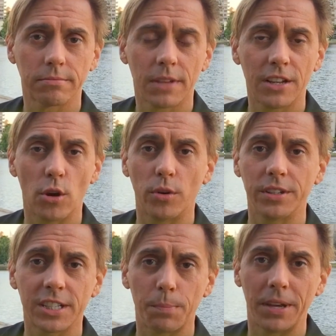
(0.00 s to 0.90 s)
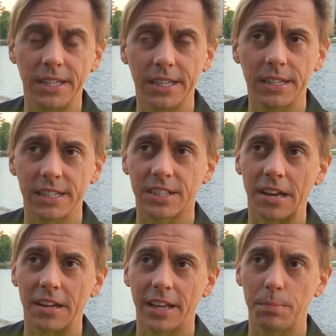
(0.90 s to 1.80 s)
And knowing its opinion is
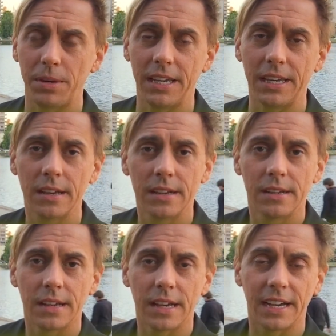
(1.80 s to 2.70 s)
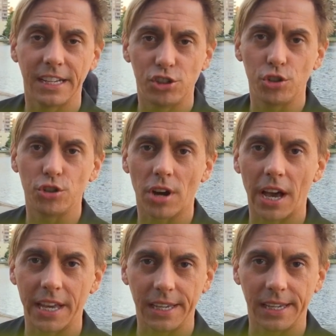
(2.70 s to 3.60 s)
kind of like being in junior
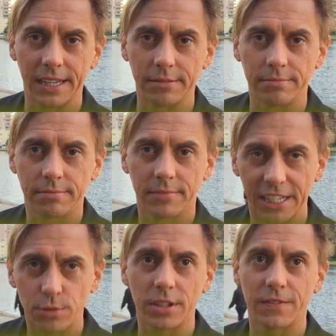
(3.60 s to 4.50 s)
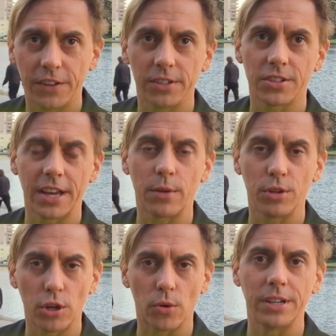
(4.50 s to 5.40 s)
high again. That's what it feels like when
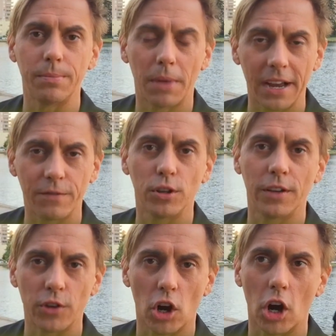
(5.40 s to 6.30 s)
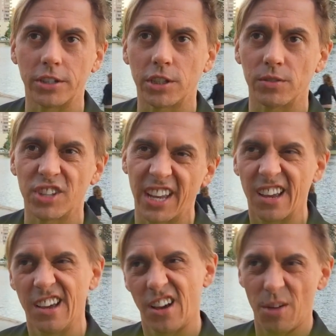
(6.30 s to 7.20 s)
you were in mindful of your heart. So it's like,
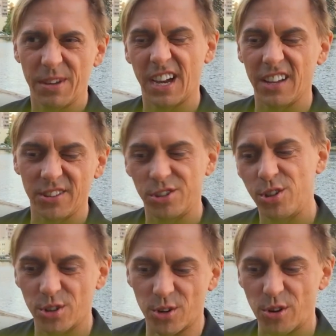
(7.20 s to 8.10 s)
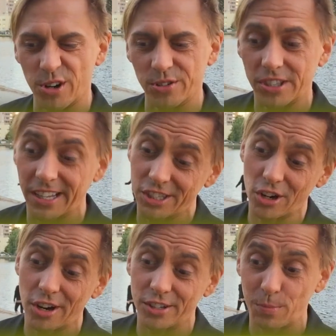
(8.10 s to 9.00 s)
oh my God, those shoes are gross. That's your
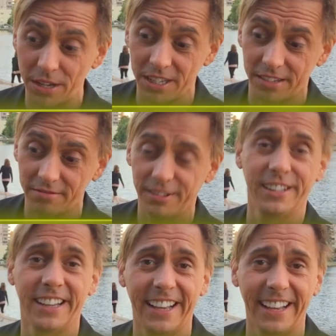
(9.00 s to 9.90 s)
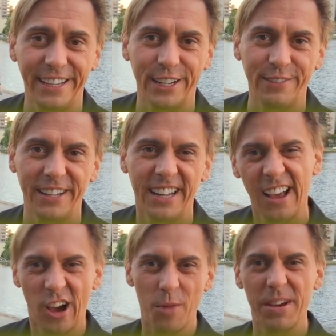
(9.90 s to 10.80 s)
heart's opinion. You know what I mean?
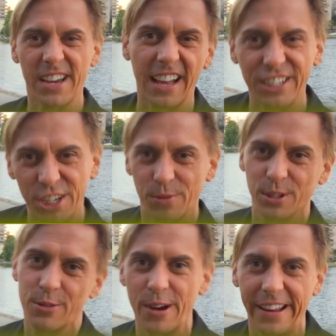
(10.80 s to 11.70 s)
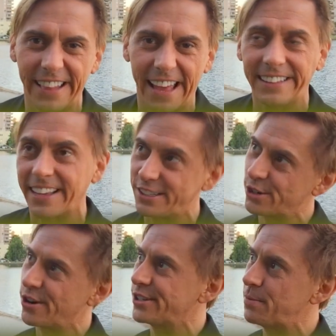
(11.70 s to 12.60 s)
Oh my God, is she really wearing that? That's your
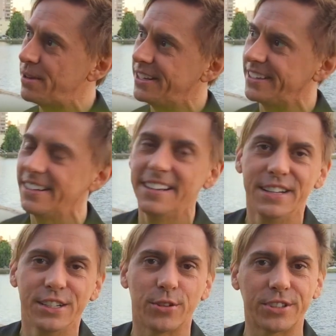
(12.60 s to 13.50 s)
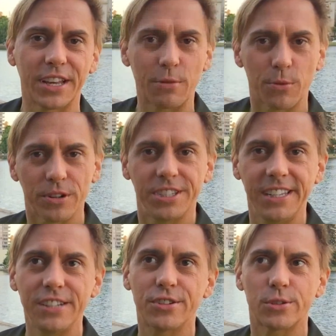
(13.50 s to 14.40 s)
heart's opinion. So it's like when we're
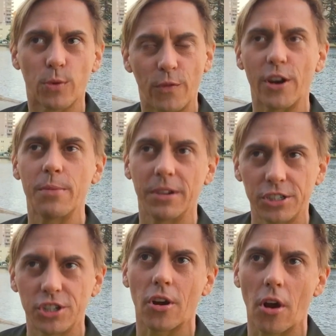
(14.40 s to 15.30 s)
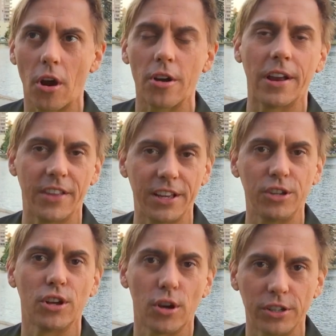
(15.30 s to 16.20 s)
teenagers, we're very much in our heart. And then, you
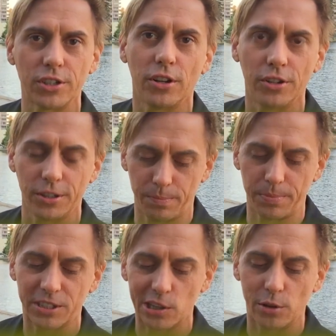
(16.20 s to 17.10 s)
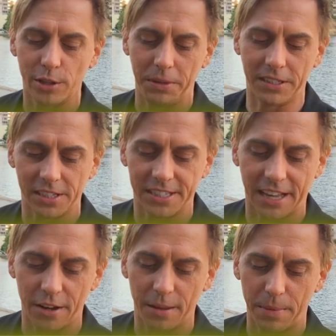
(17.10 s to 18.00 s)
know, adulthood slowly beats us
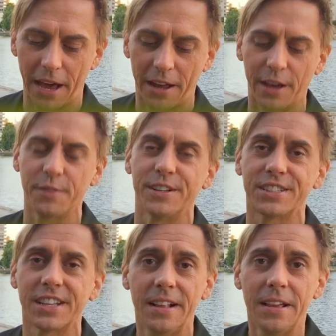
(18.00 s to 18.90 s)
out, bad out of us.